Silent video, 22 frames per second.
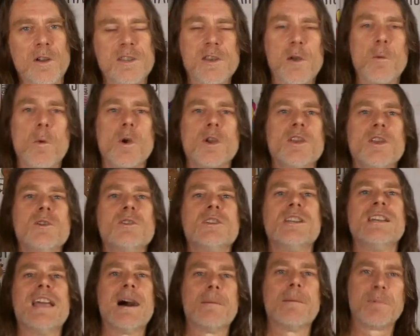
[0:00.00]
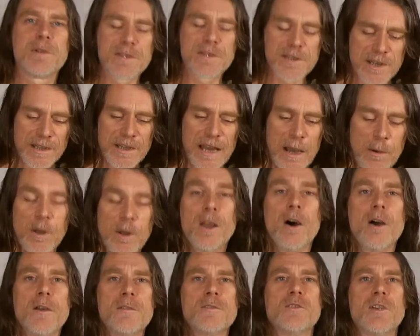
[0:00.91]
Right, so what usually happens on our
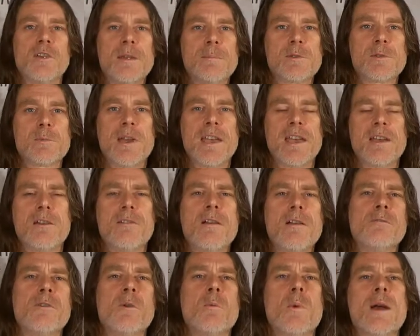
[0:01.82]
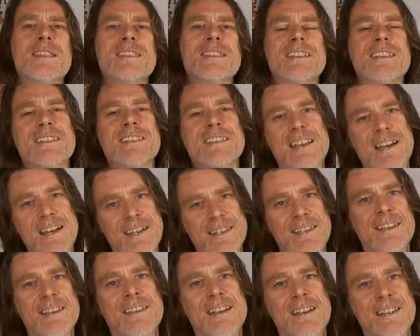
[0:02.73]
live streams, we're here every Wednesday and
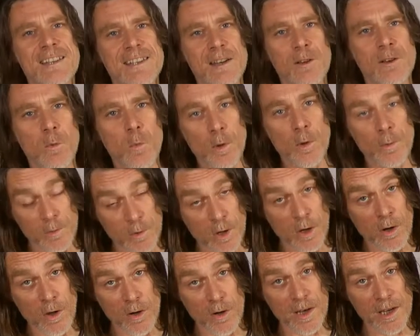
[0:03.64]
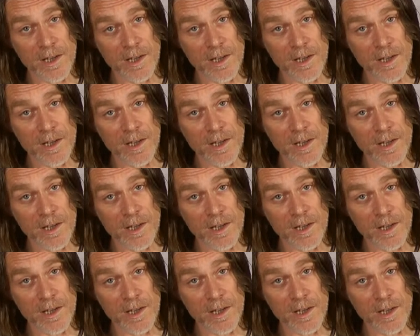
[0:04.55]
Saturday, as I said, at 1 o'clock,